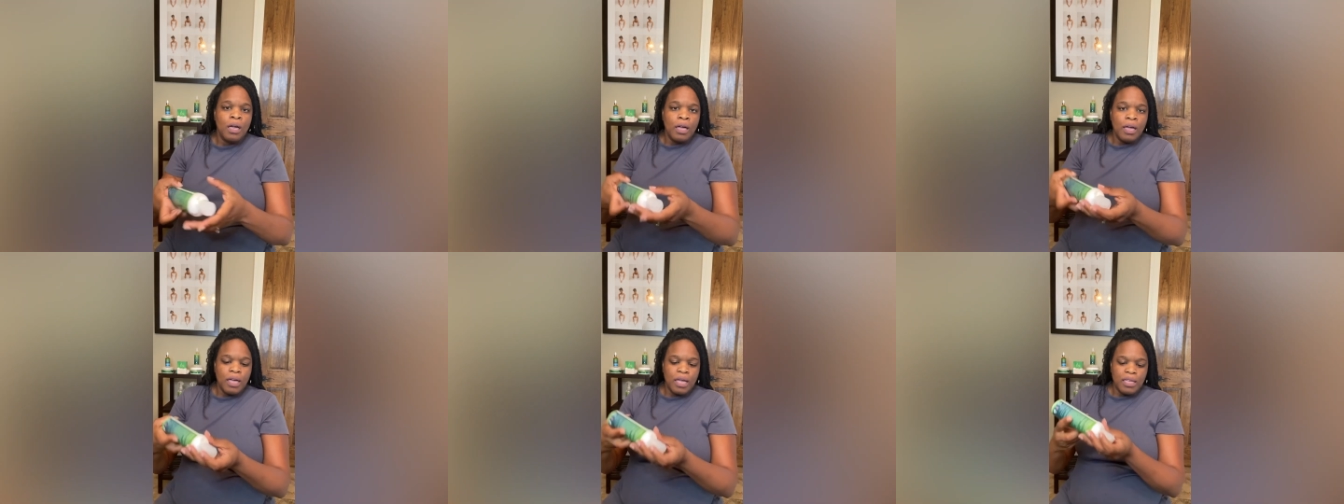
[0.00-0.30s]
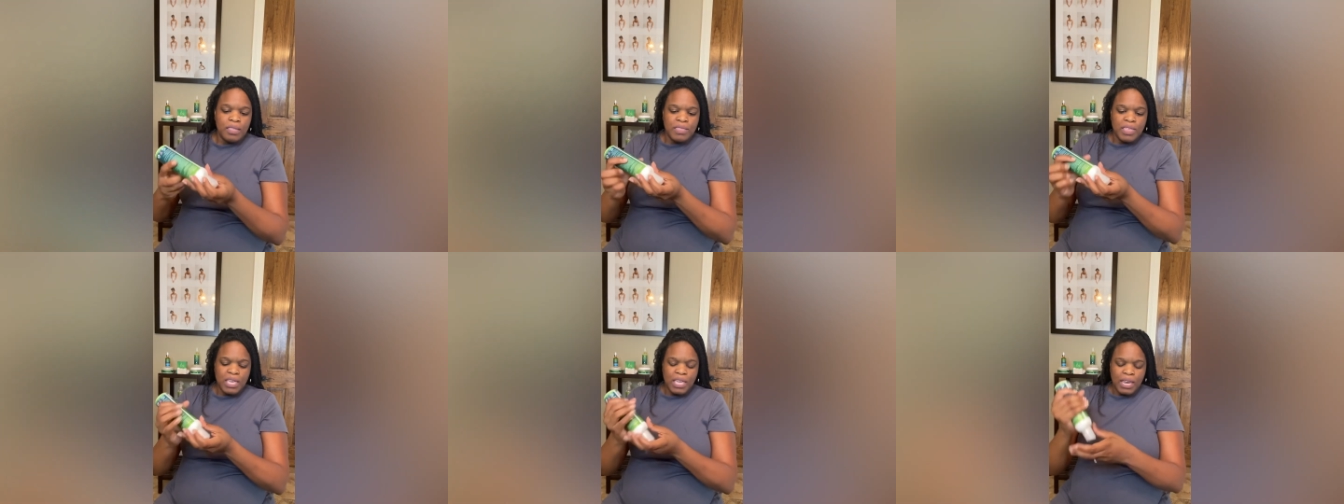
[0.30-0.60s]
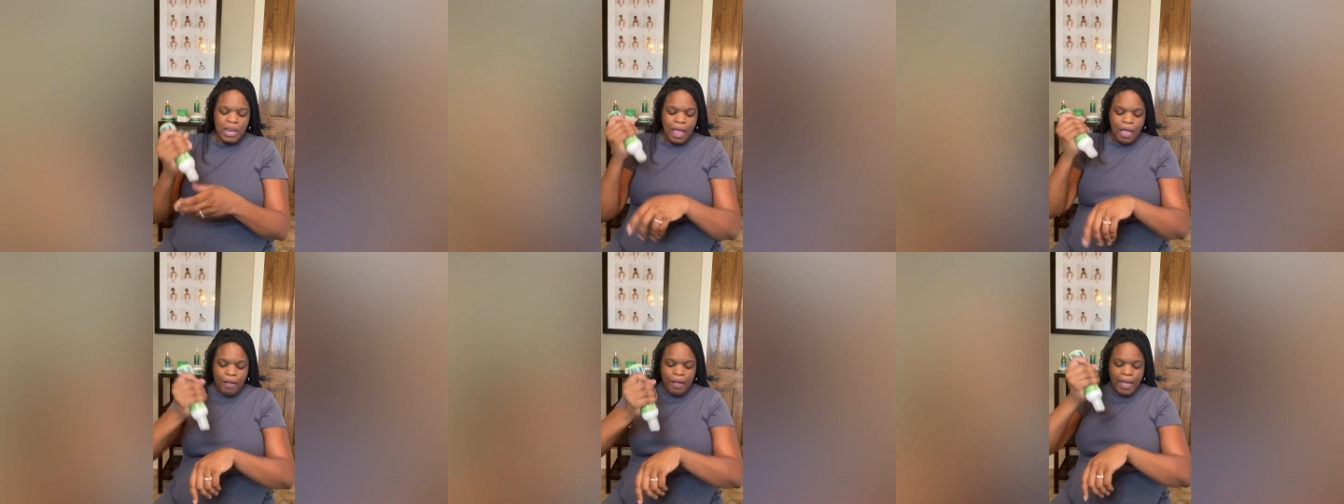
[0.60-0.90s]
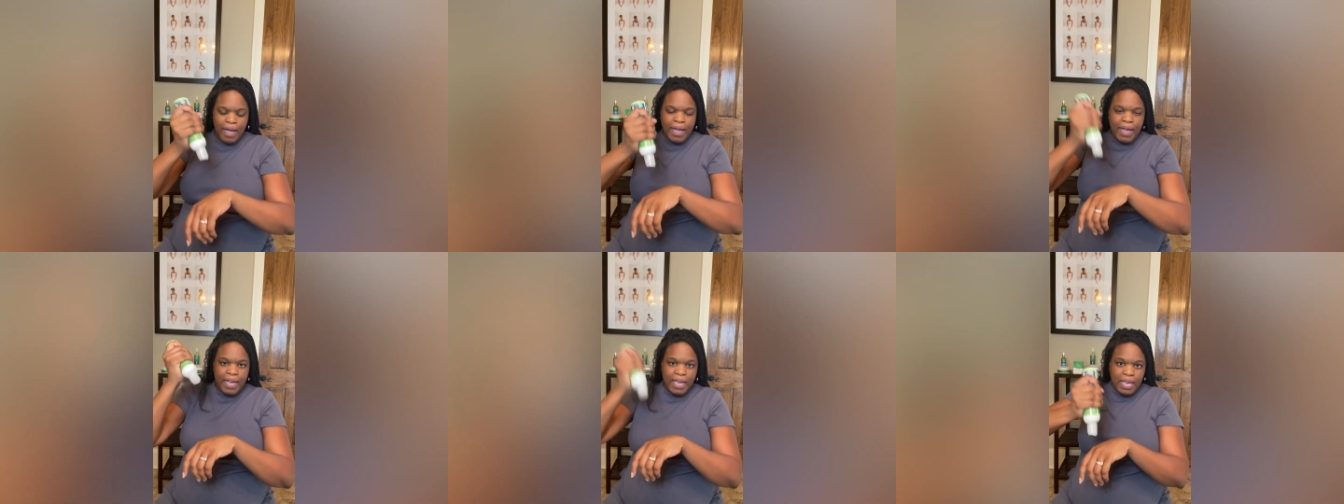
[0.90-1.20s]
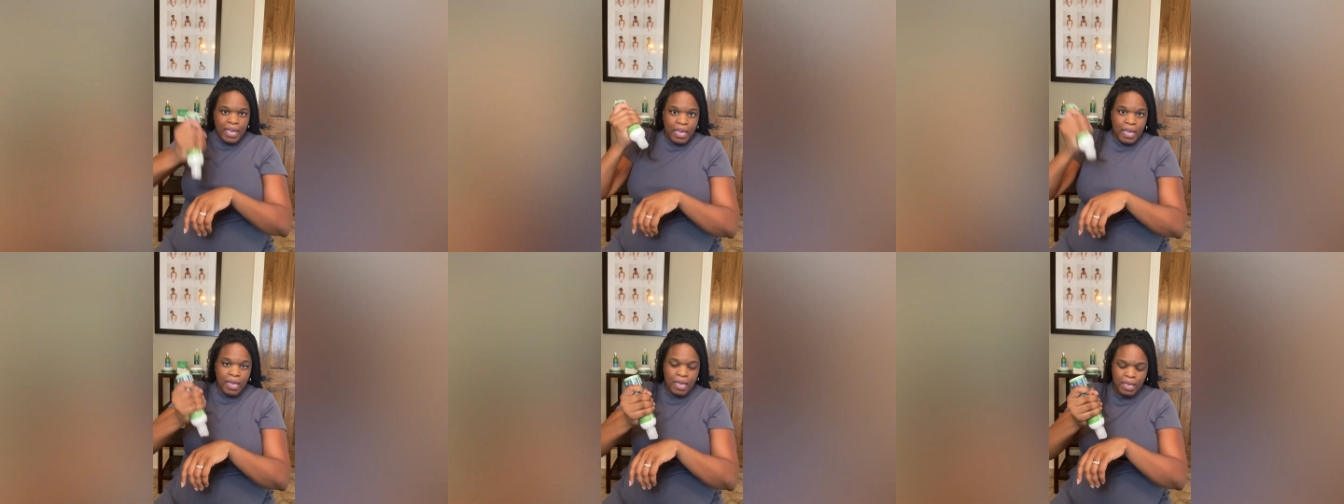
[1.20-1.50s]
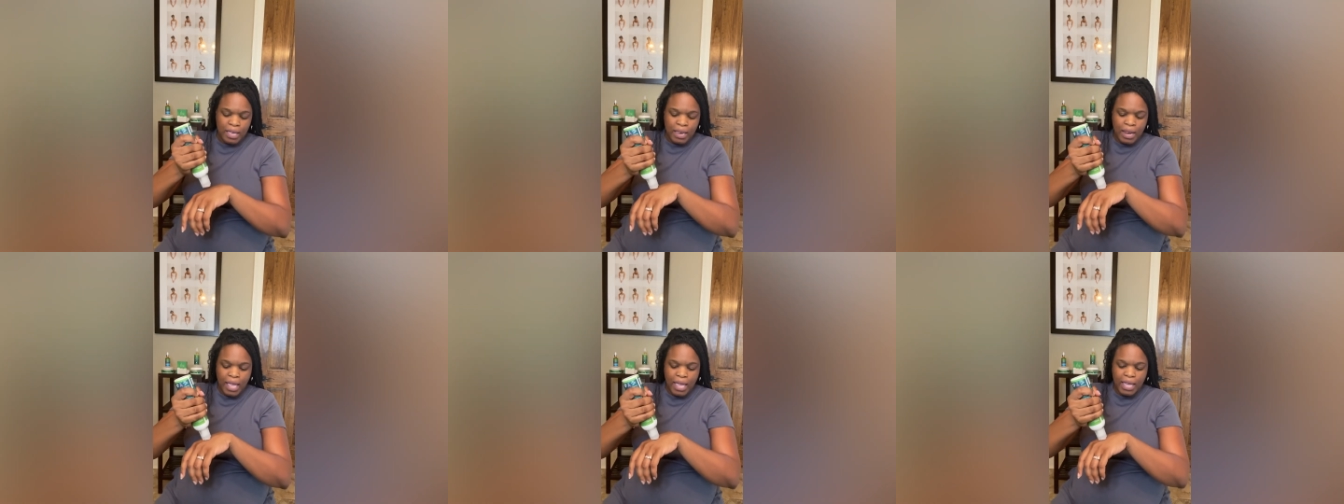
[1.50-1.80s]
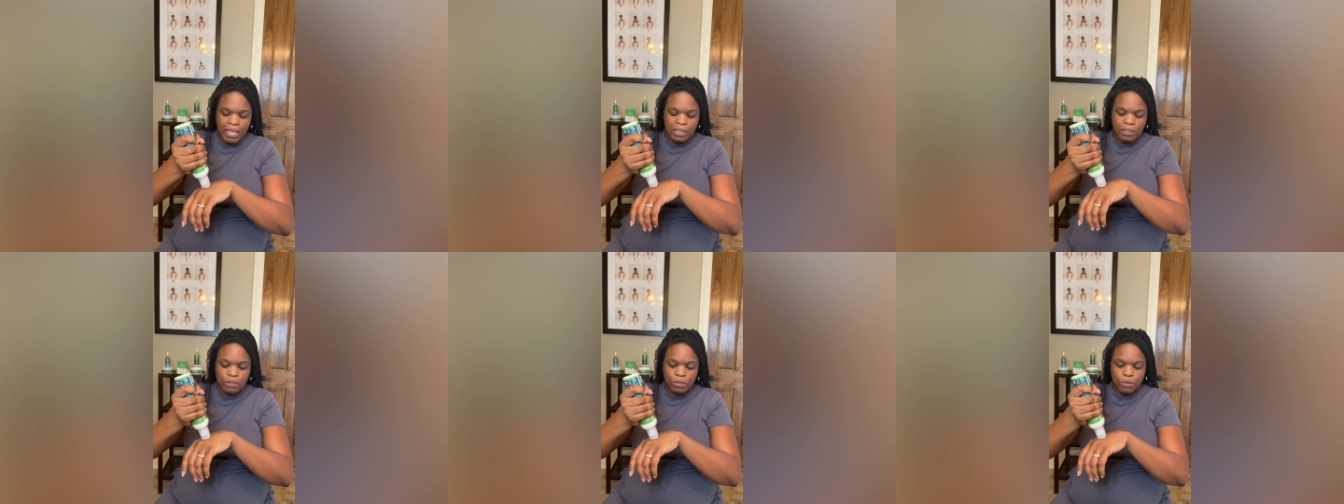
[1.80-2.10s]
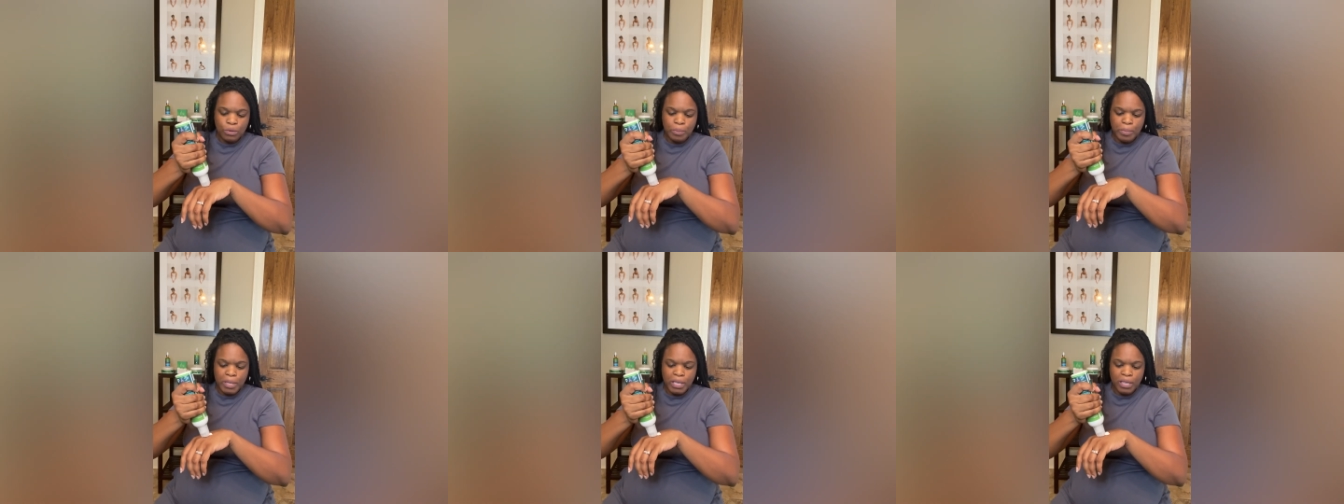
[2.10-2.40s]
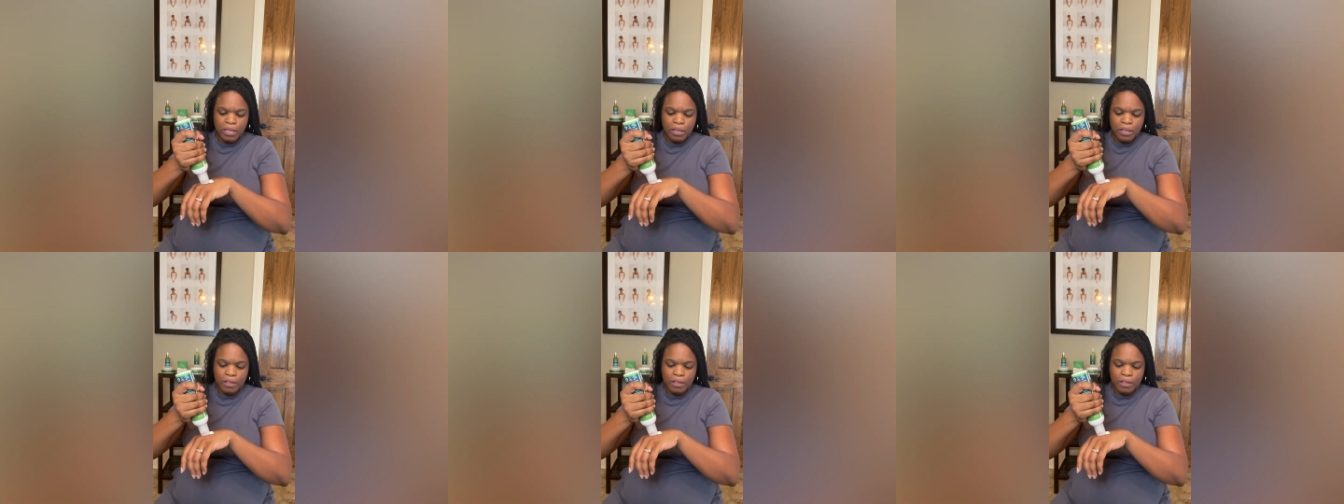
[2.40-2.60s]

And then I'll add a little bit